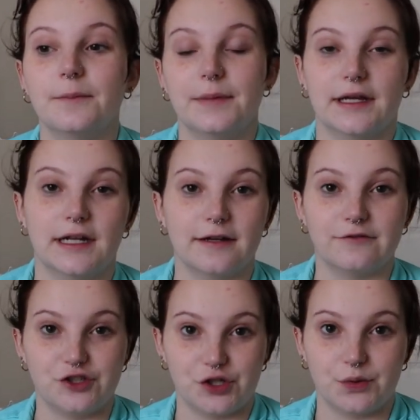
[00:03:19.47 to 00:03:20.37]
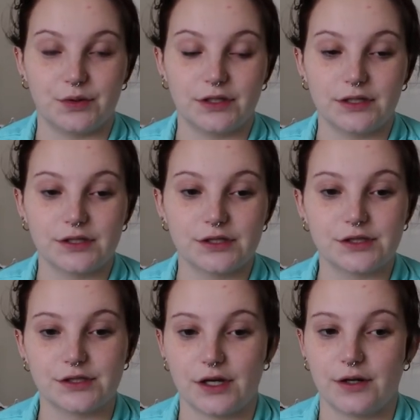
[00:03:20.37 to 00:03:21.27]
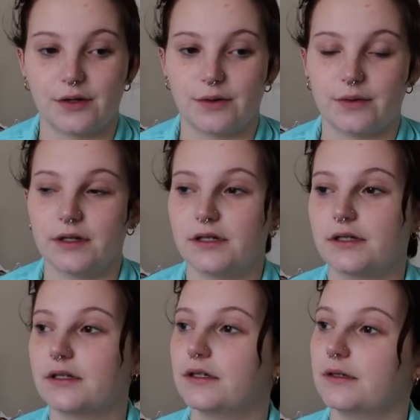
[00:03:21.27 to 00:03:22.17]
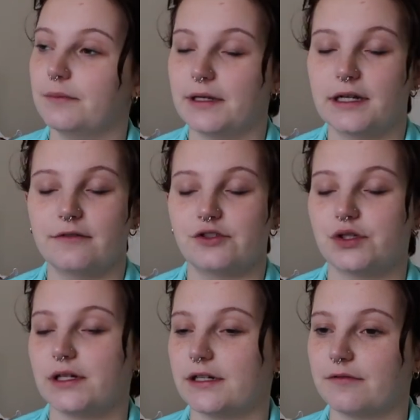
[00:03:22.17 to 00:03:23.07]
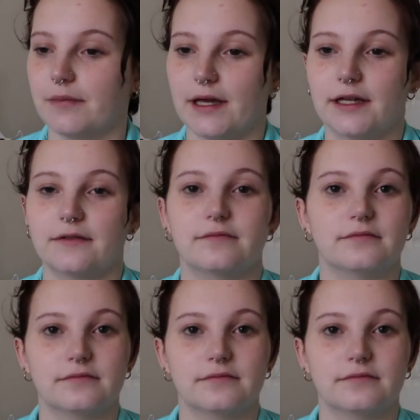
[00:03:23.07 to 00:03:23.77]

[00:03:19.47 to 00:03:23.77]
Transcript: beginning of June. So beginning of June, end of May.